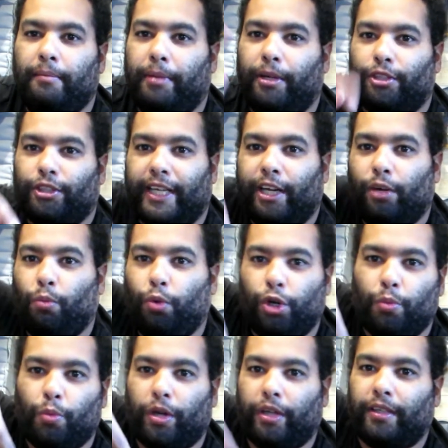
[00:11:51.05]
because I had a
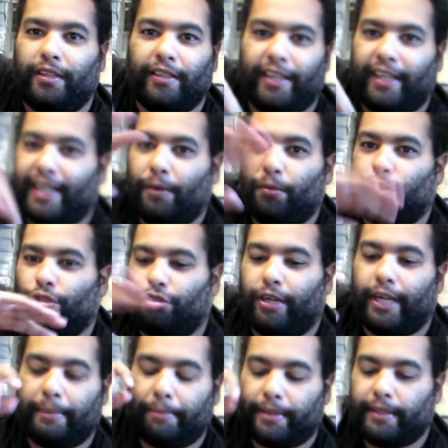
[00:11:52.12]
wooden one and that was
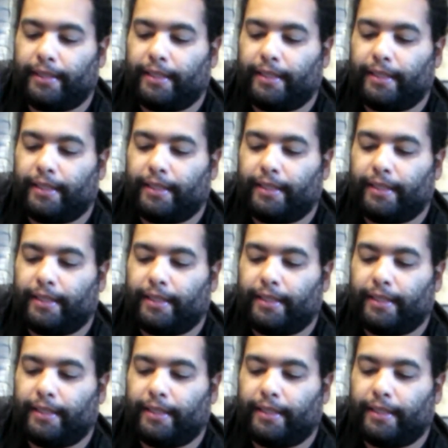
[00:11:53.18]
crap,